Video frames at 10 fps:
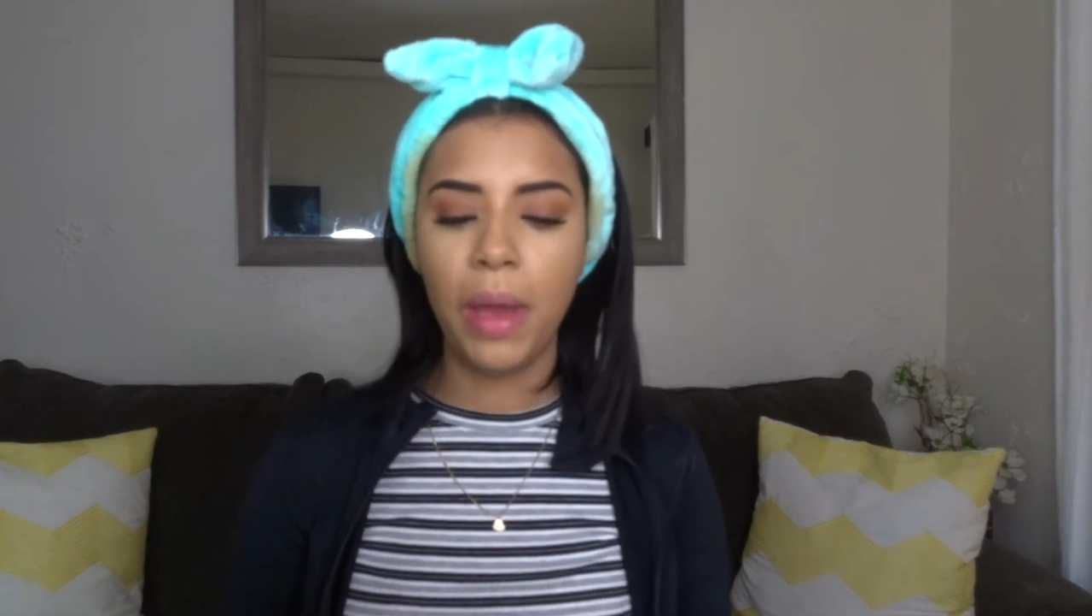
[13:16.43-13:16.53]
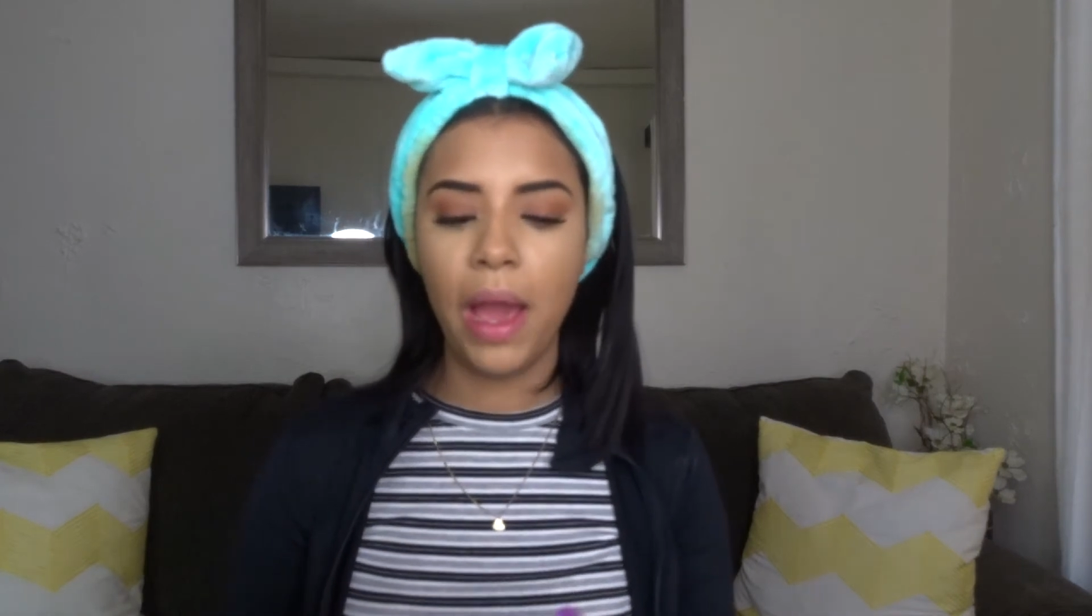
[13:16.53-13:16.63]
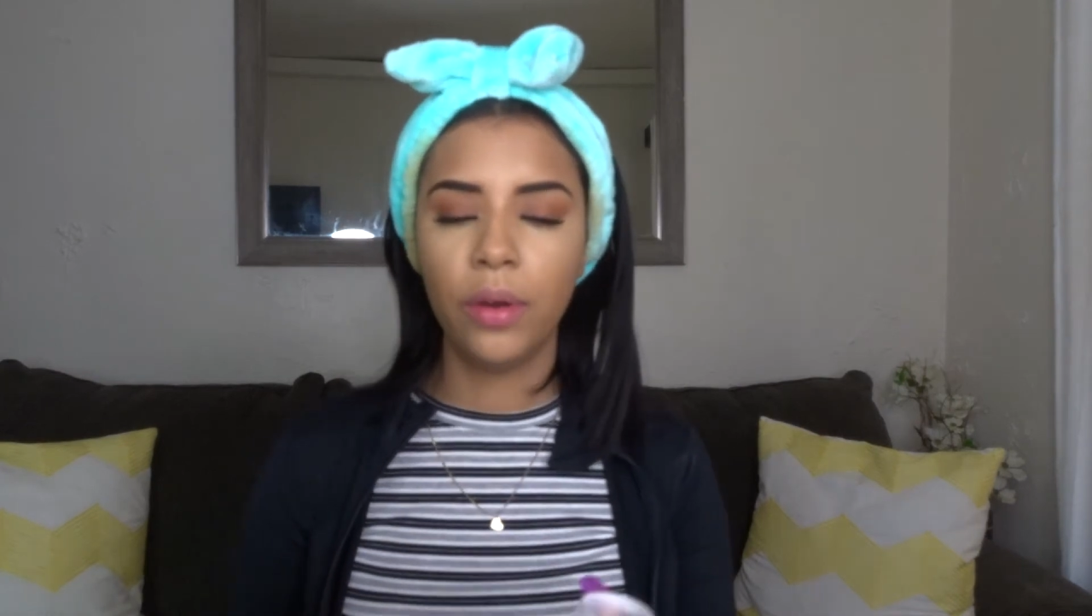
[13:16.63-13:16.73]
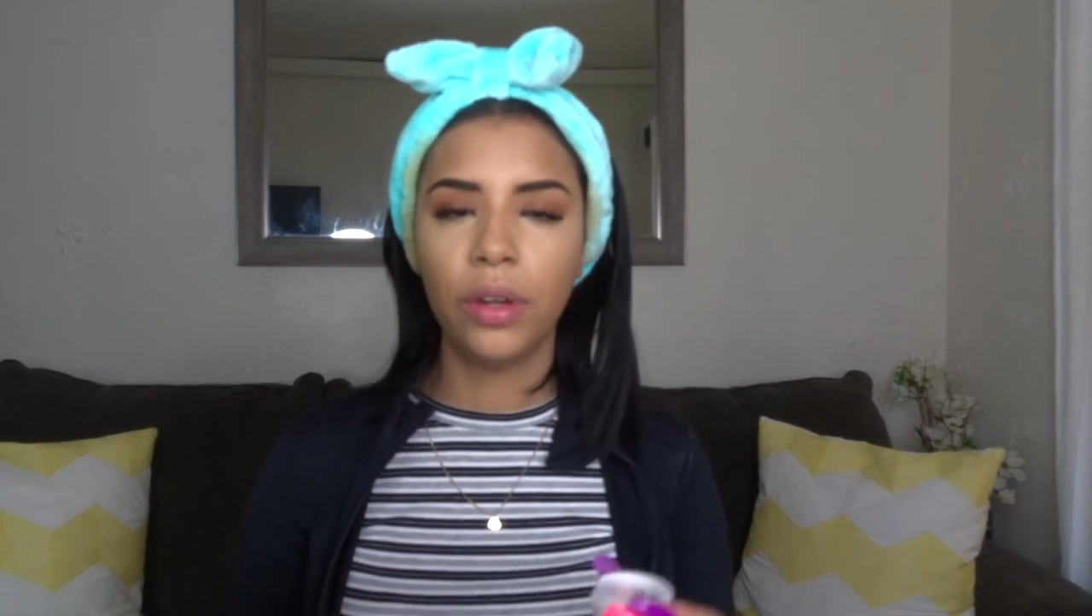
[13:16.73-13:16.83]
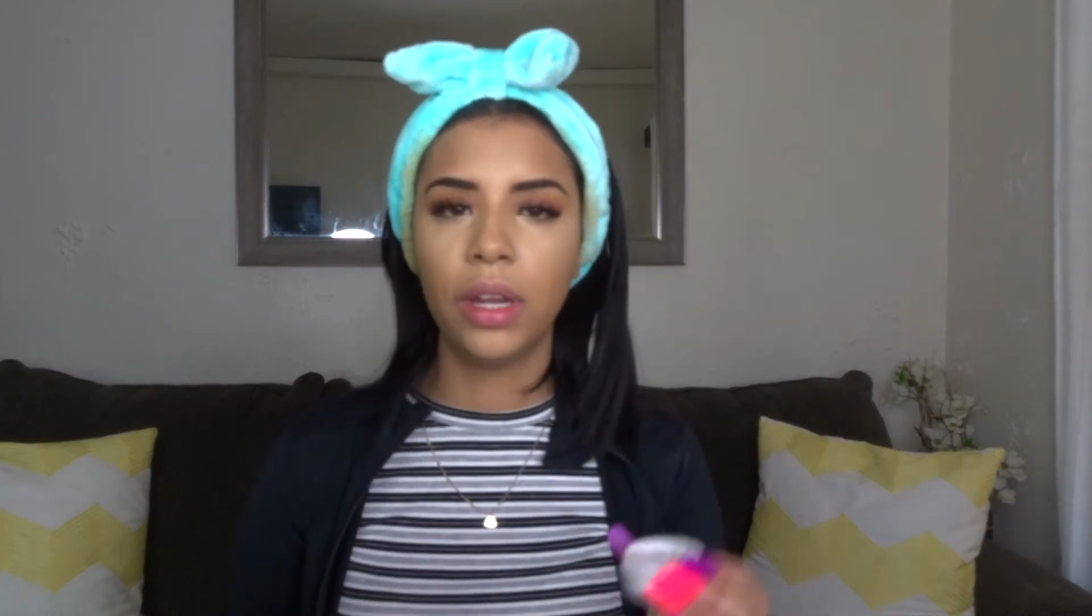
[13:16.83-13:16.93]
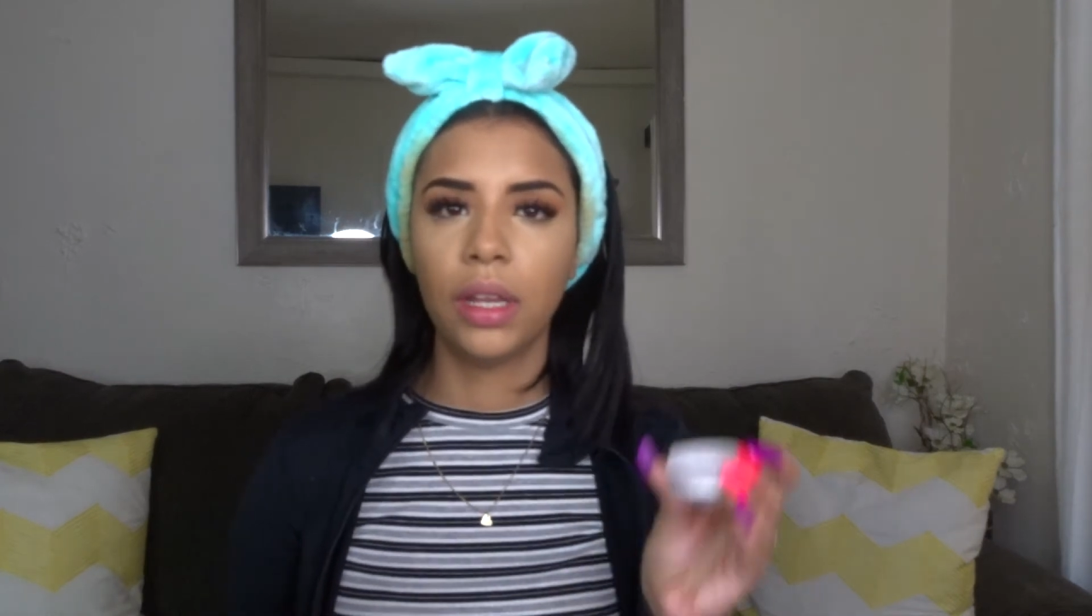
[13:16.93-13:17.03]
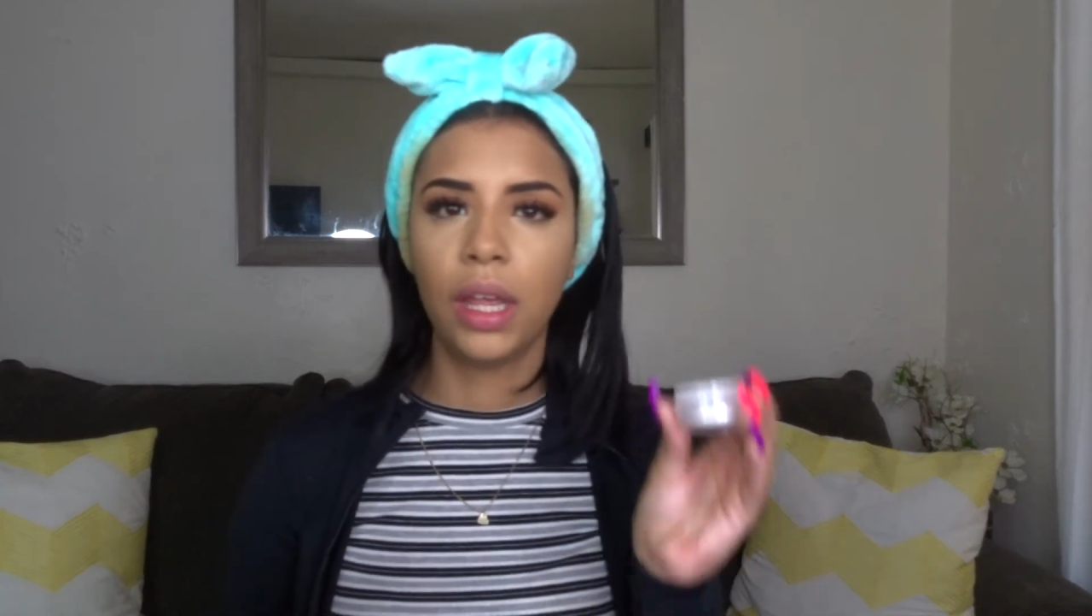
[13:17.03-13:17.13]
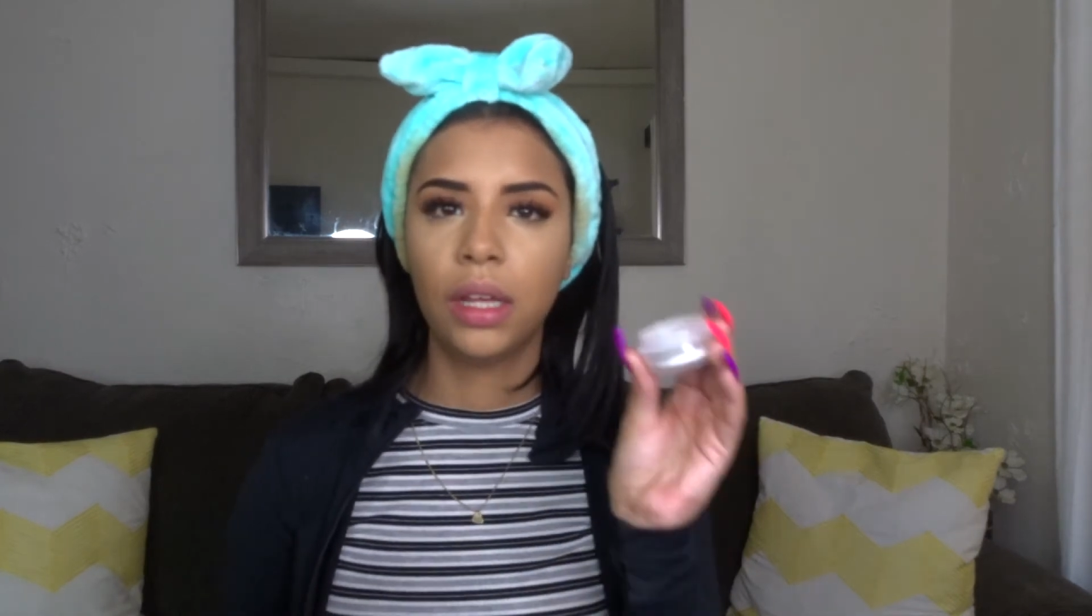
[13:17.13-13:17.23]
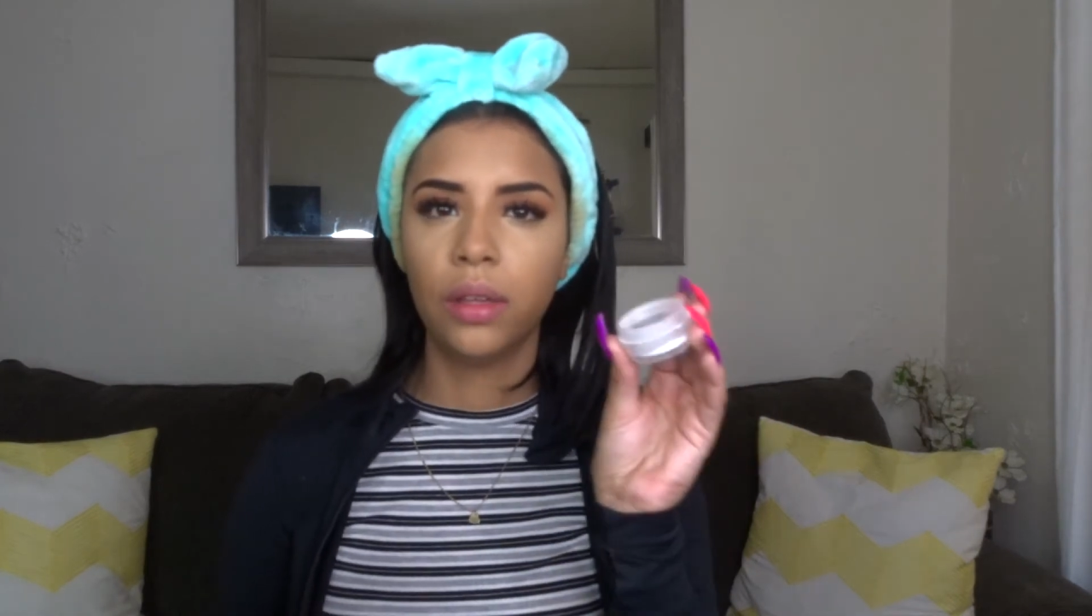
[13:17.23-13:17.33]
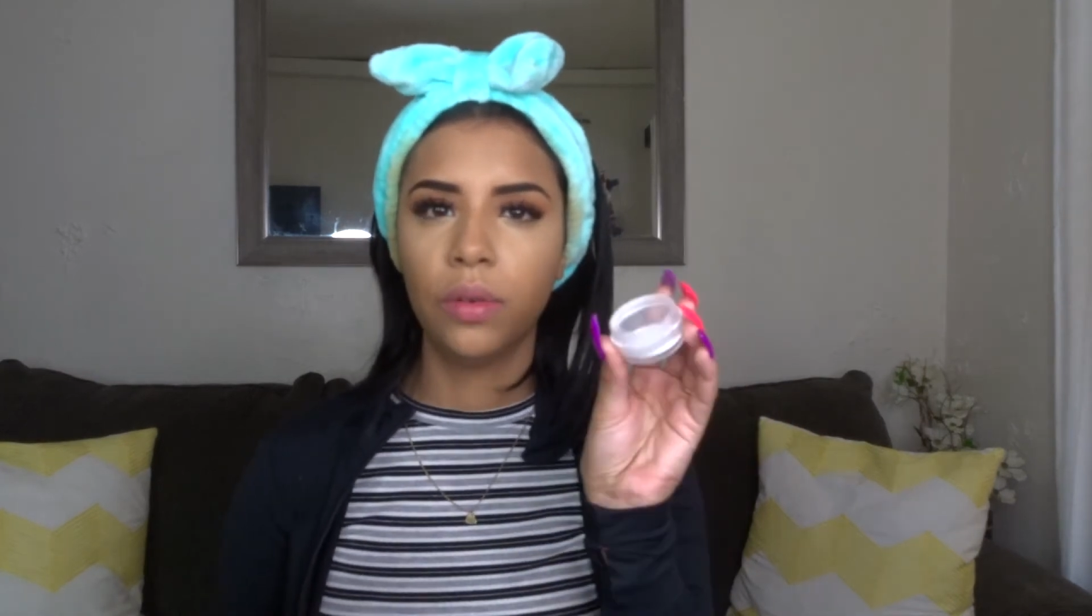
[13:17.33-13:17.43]
powder in
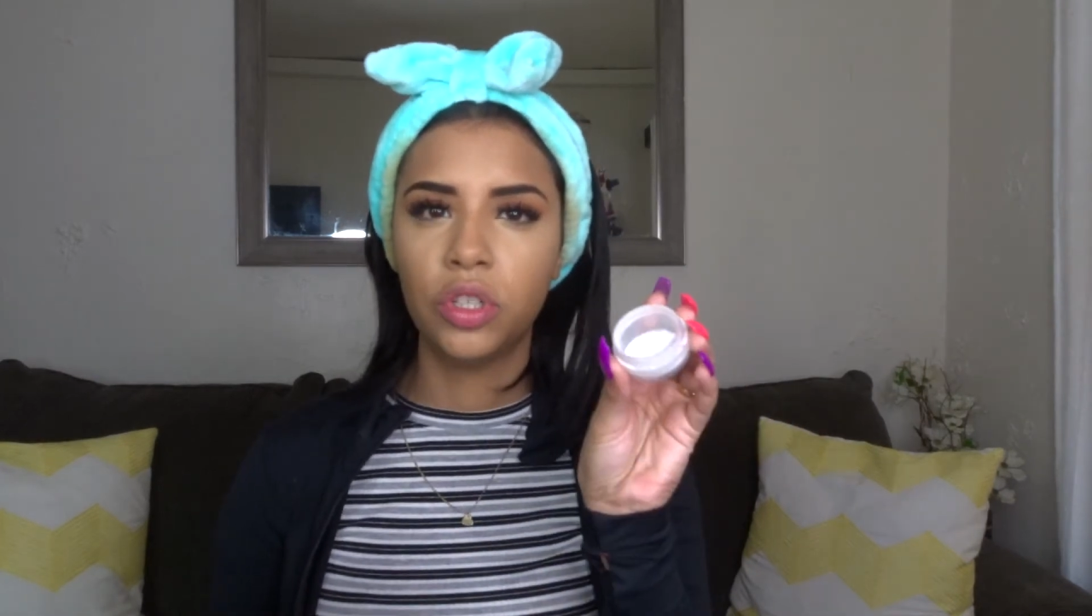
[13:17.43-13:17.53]
like a little